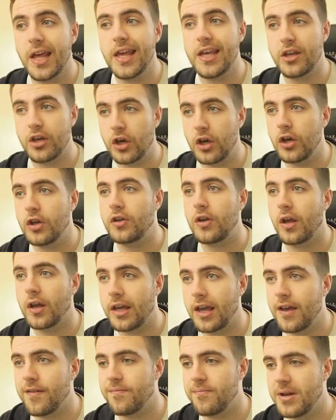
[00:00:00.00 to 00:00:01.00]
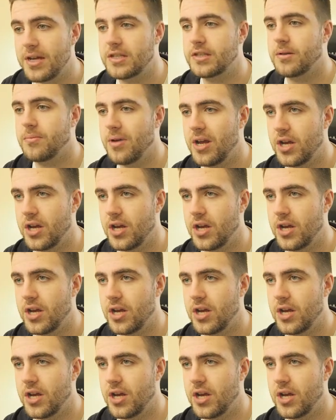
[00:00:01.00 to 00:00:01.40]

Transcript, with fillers: He could give me some